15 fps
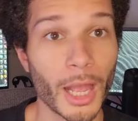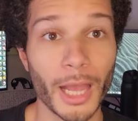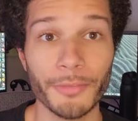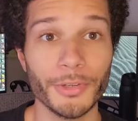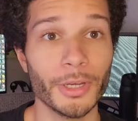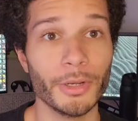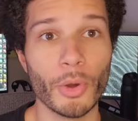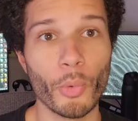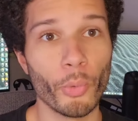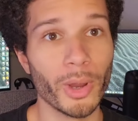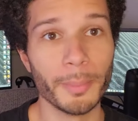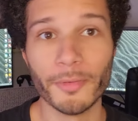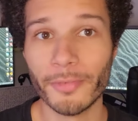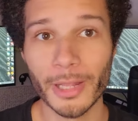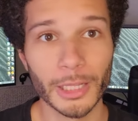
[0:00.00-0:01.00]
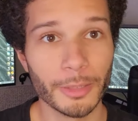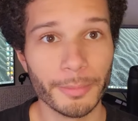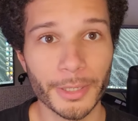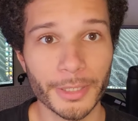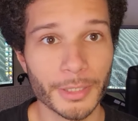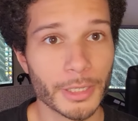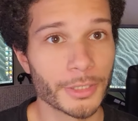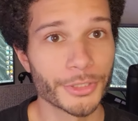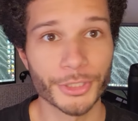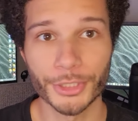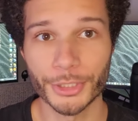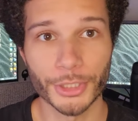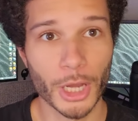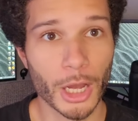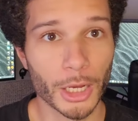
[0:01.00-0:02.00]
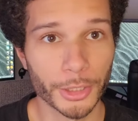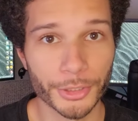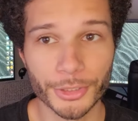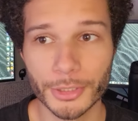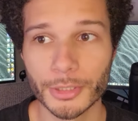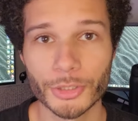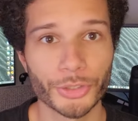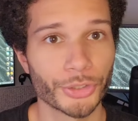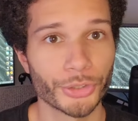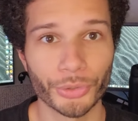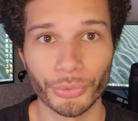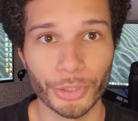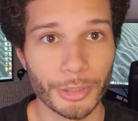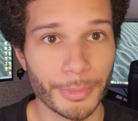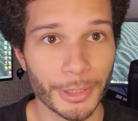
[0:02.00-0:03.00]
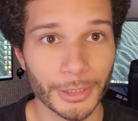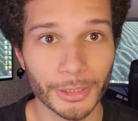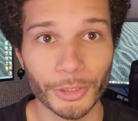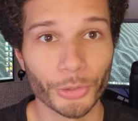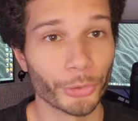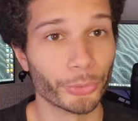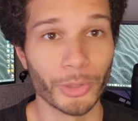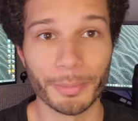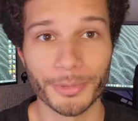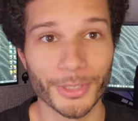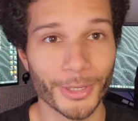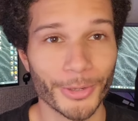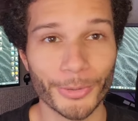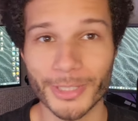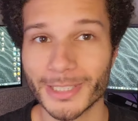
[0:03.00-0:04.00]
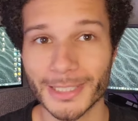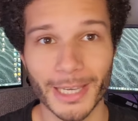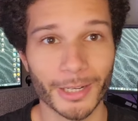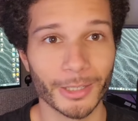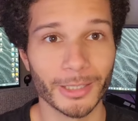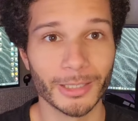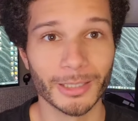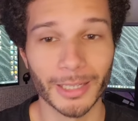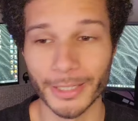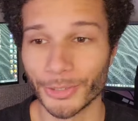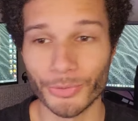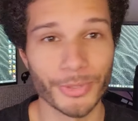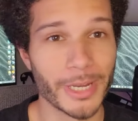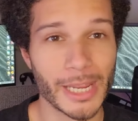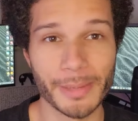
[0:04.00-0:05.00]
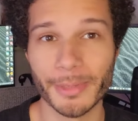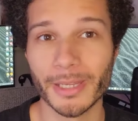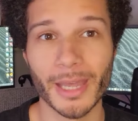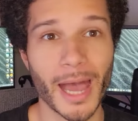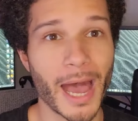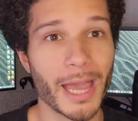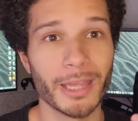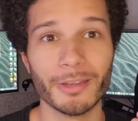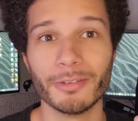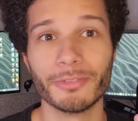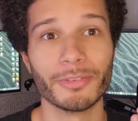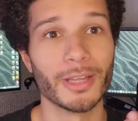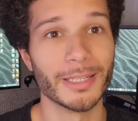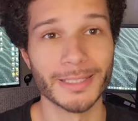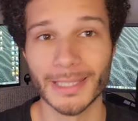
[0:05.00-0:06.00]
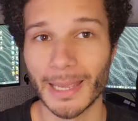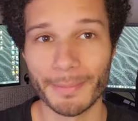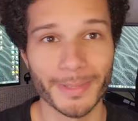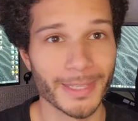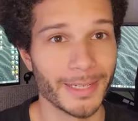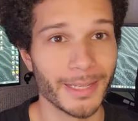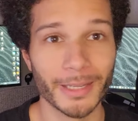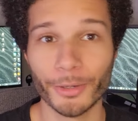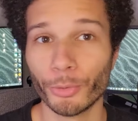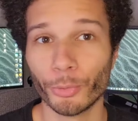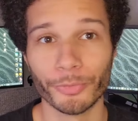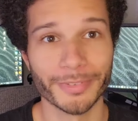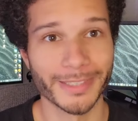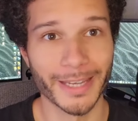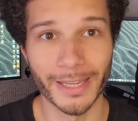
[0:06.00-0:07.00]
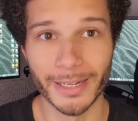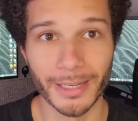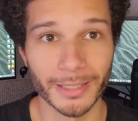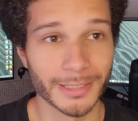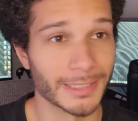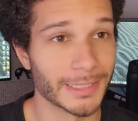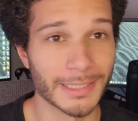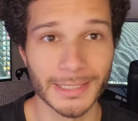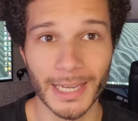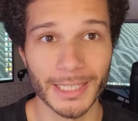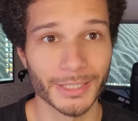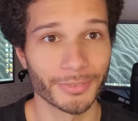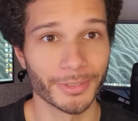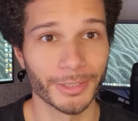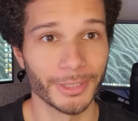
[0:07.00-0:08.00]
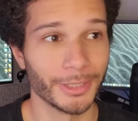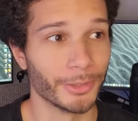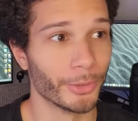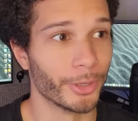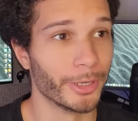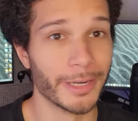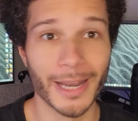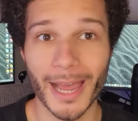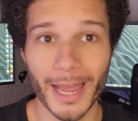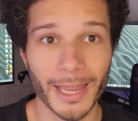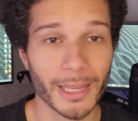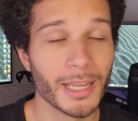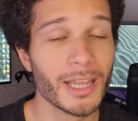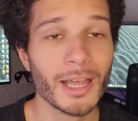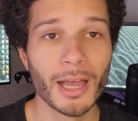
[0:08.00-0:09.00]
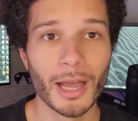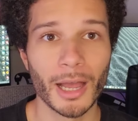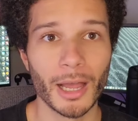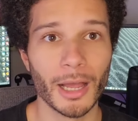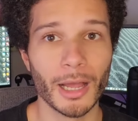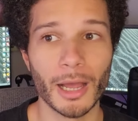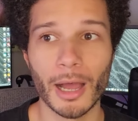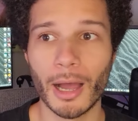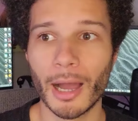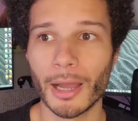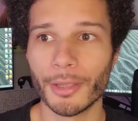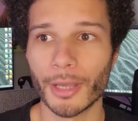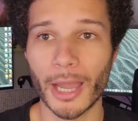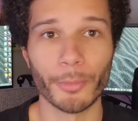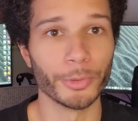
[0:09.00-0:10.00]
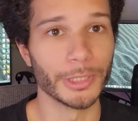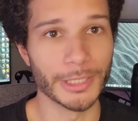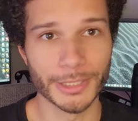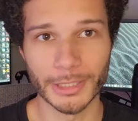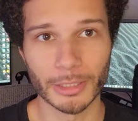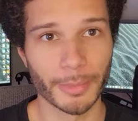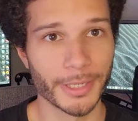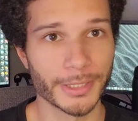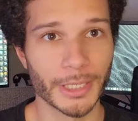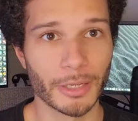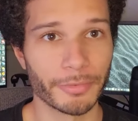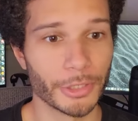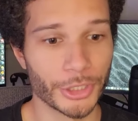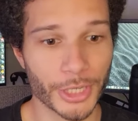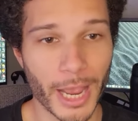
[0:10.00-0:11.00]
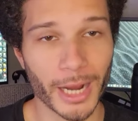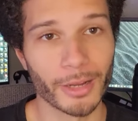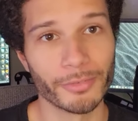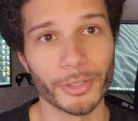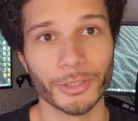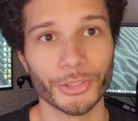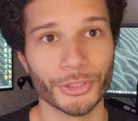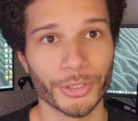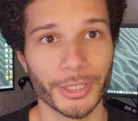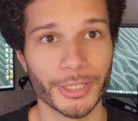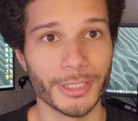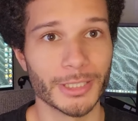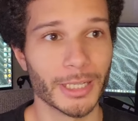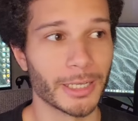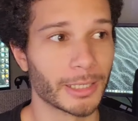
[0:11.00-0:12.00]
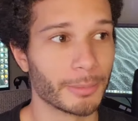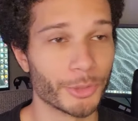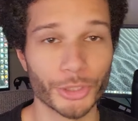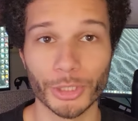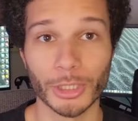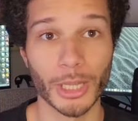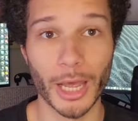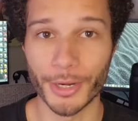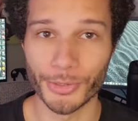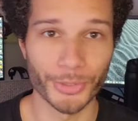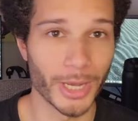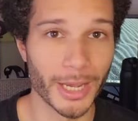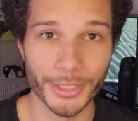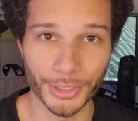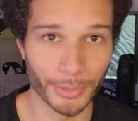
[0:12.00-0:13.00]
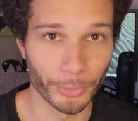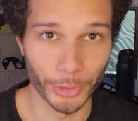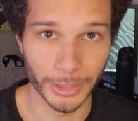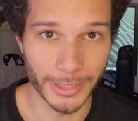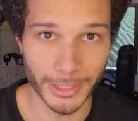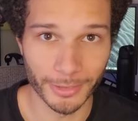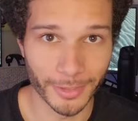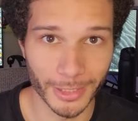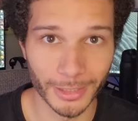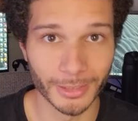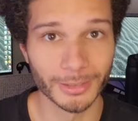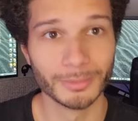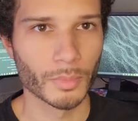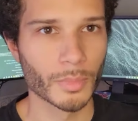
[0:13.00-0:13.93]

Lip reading: I've done web development, stocks, streaming, crypto, etc. Like you name it, I have attempted it or done it successfully or not. I would consider myself a jack of all trades. Like I'm sure a lot of you guys can relate to that.